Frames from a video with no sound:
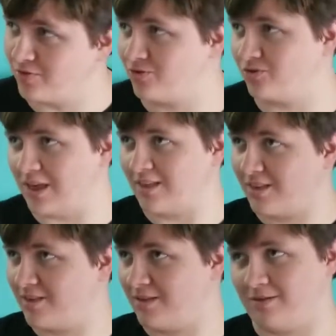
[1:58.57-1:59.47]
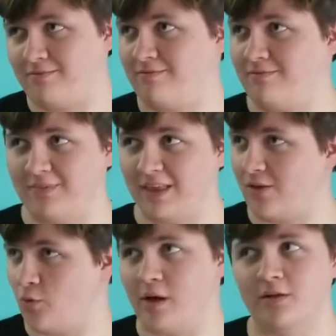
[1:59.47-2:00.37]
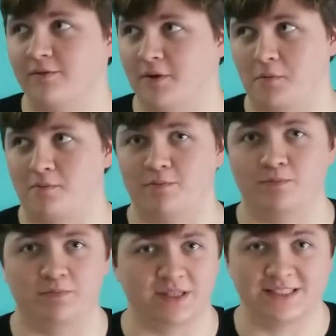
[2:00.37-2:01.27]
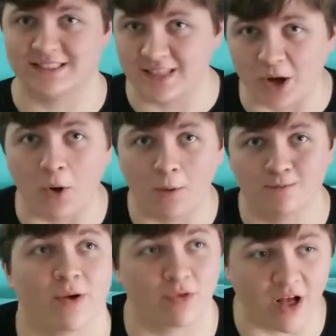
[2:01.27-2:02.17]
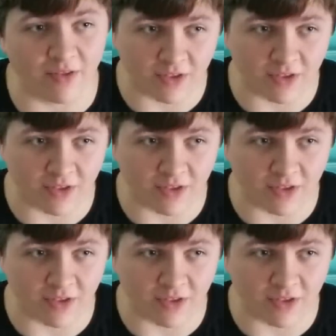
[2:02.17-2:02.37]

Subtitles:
This is irrelevant, but still. It was on this